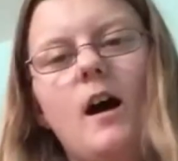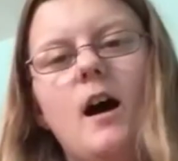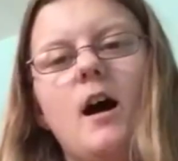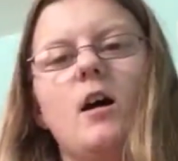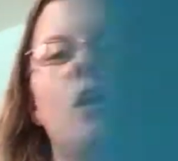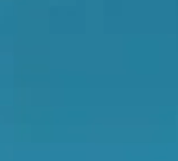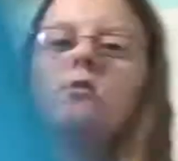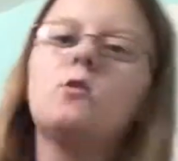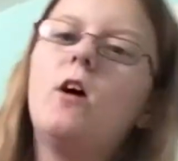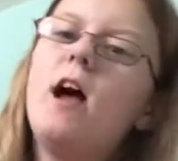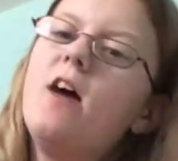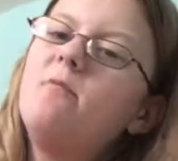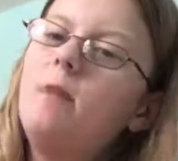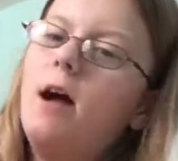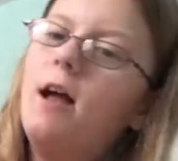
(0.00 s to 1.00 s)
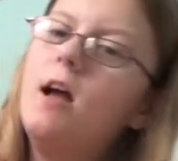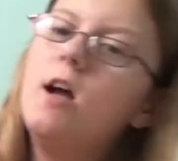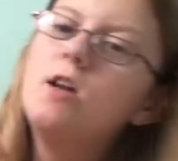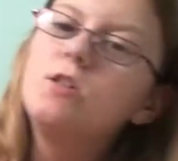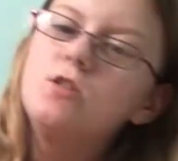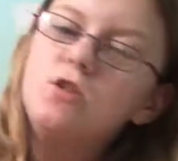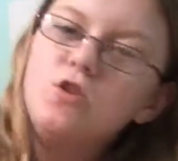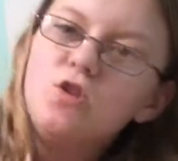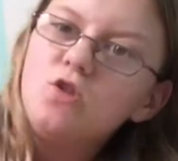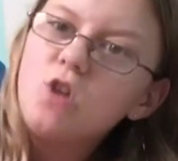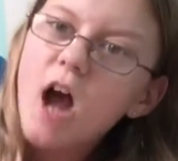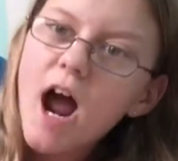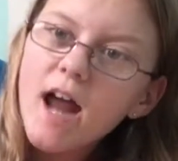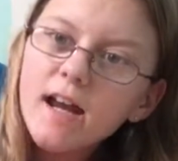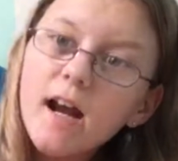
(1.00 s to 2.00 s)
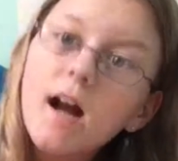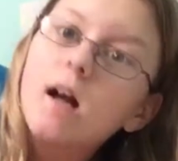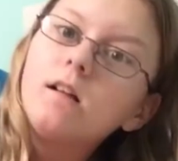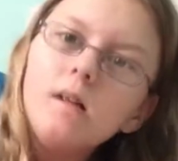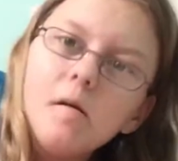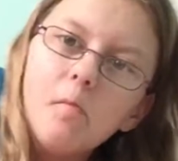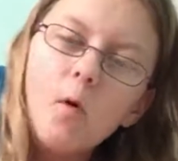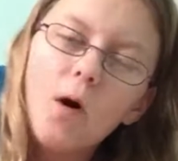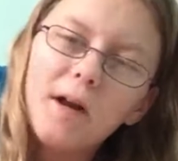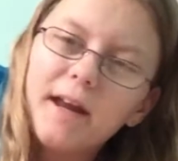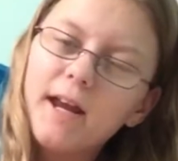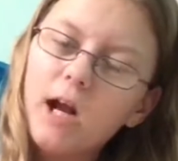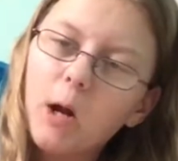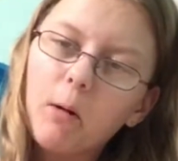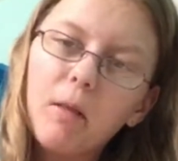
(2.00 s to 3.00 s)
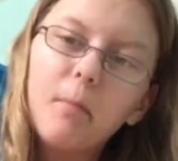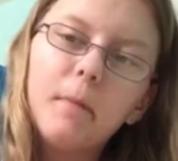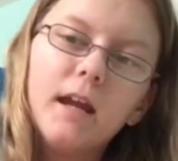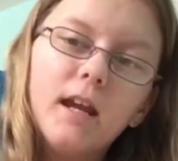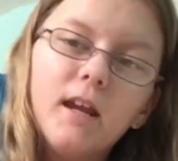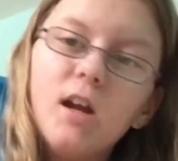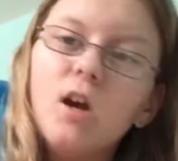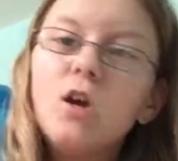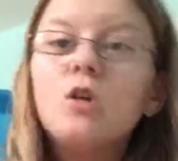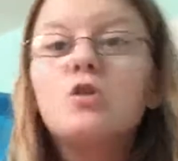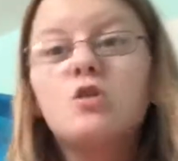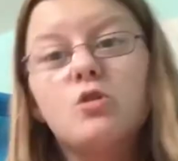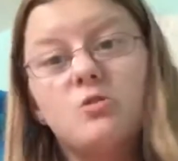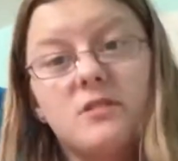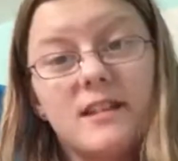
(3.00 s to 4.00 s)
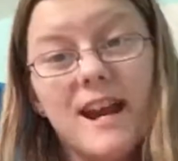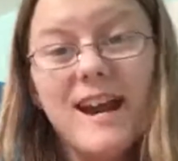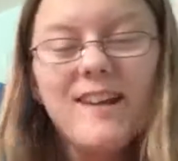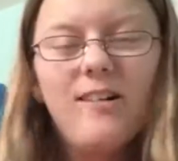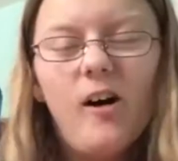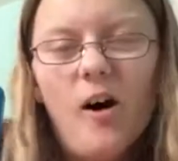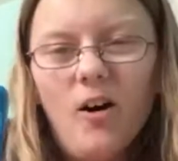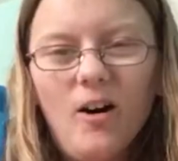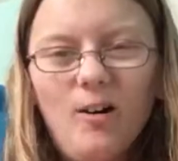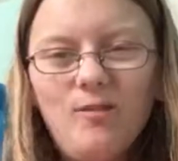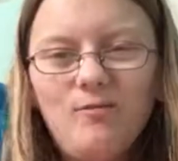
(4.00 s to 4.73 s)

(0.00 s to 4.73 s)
I also have my giant clipboard here with me to skate on.